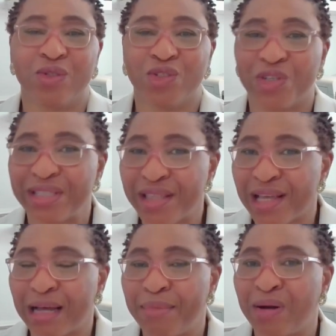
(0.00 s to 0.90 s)
So just
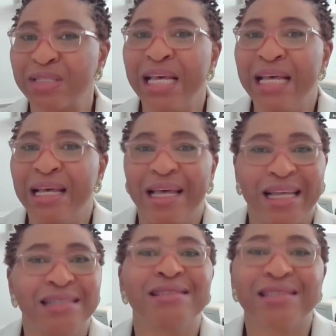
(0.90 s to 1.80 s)
think about
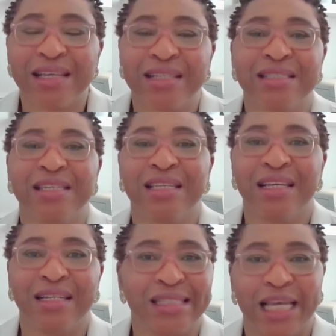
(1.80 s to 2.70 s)
inserting
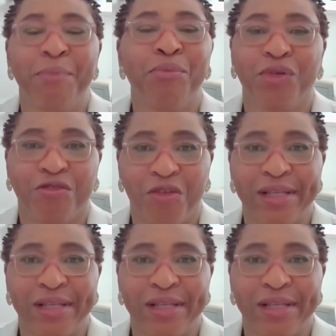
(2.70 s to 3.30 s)
a tampon, for